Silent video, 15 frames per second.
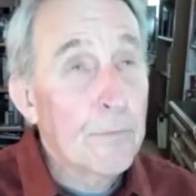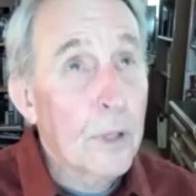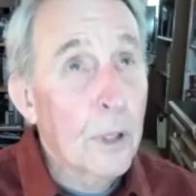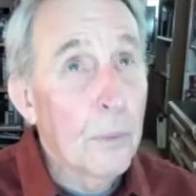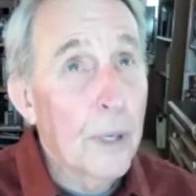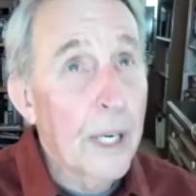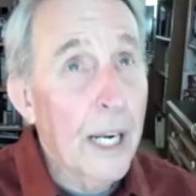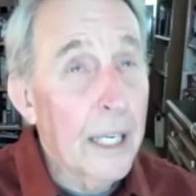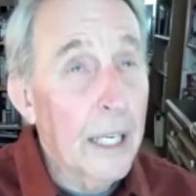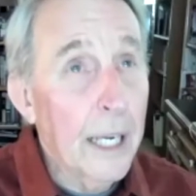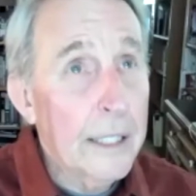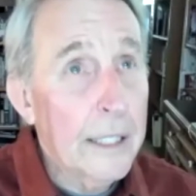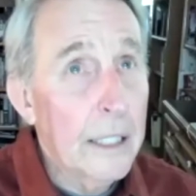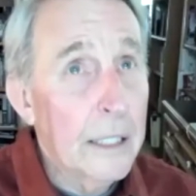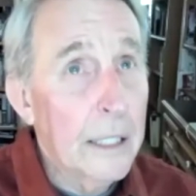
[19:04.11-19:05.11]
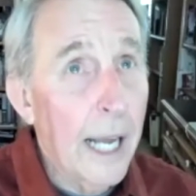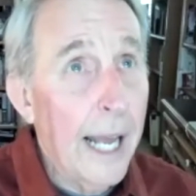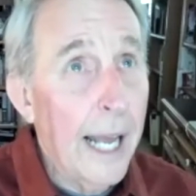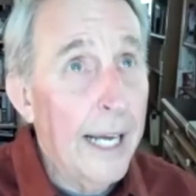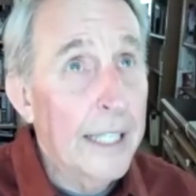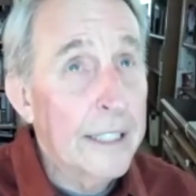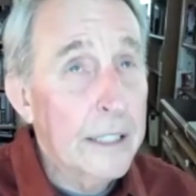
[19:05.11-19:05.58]
What I'd like to
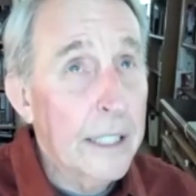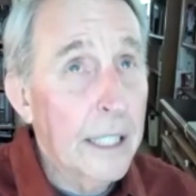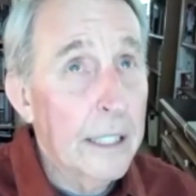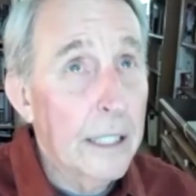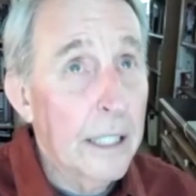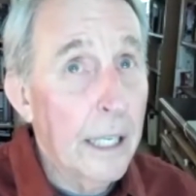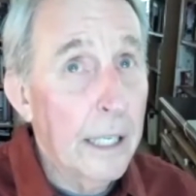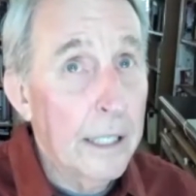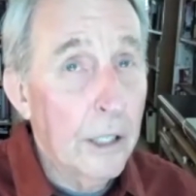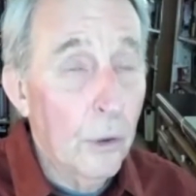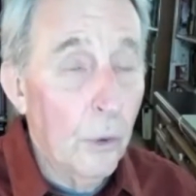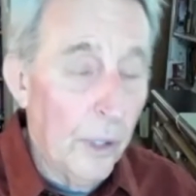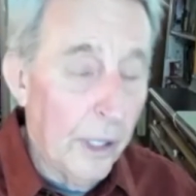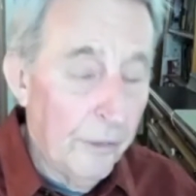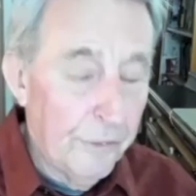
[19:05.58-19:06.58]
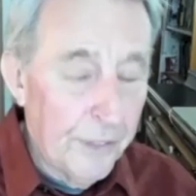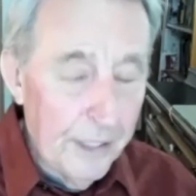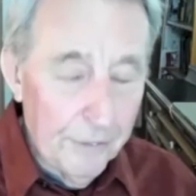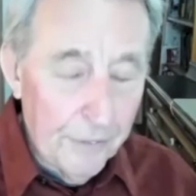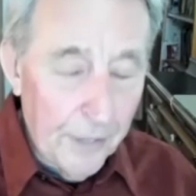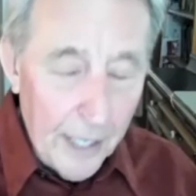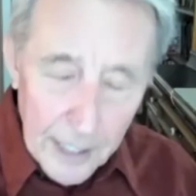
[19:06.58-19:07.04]
ask, and
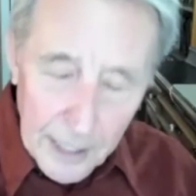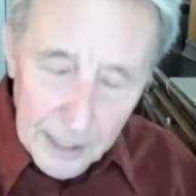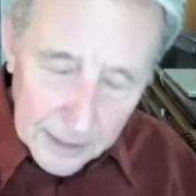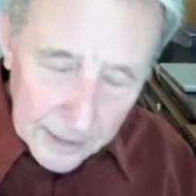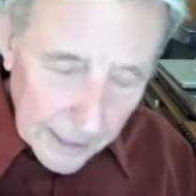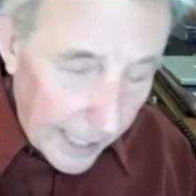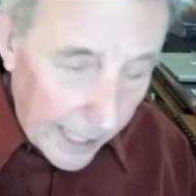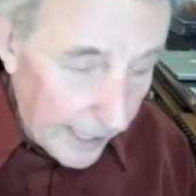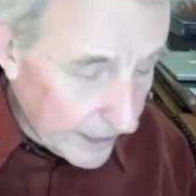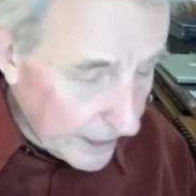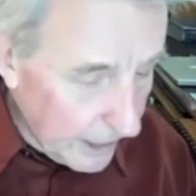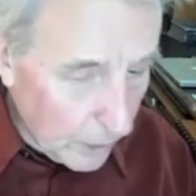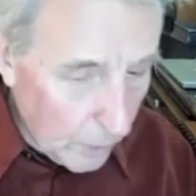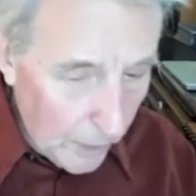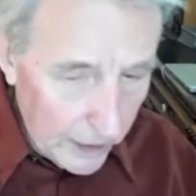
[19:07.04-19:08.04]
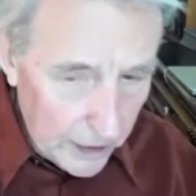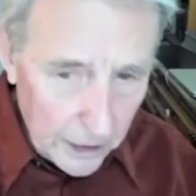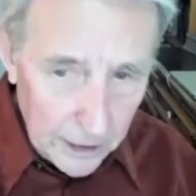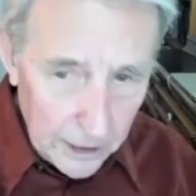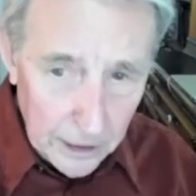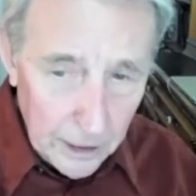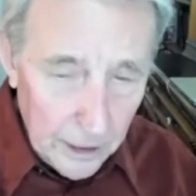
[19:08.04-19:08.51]
if I ask a question,